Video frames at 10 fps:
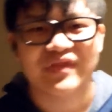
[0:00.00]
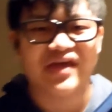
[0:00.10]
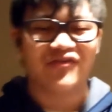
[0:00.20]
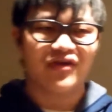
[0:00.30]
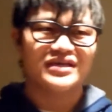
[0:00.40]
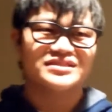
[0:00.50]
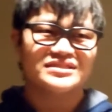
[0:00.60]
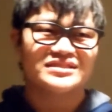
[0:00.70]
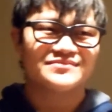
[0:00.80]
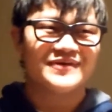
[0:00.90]

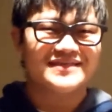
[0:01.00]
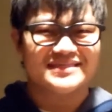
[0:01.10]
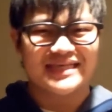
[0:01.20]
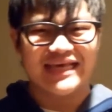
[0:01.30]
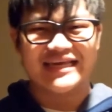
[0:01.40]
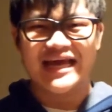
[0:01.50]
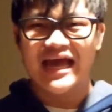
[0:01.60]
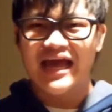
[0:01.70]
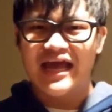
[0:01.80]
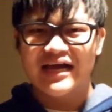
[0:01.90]
Degradation is basically saying
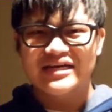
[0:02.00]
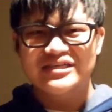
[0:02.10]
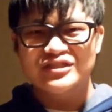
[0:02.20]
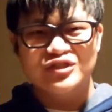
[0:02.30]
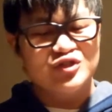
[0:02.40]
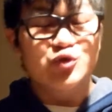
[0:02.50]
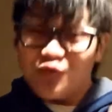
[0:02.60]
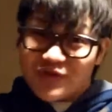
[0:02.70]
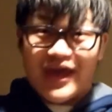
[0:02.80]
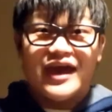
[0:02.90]
you